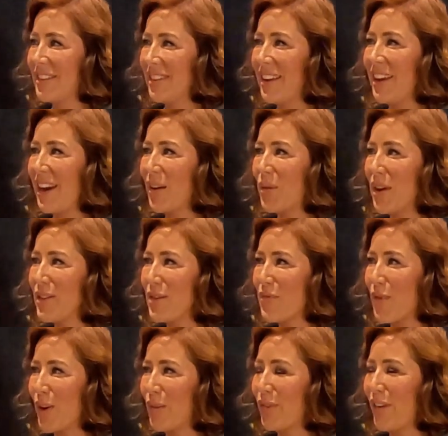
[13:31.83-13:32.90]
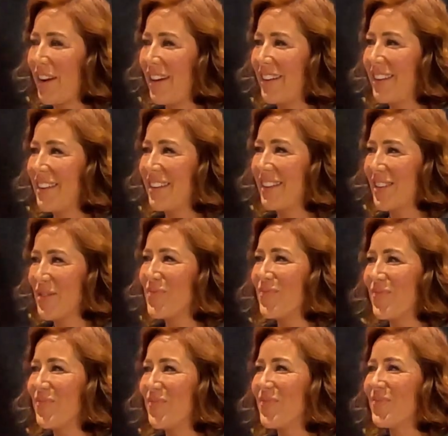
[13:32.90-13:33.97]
Yeah, we're on the forefront. Mm-hmm.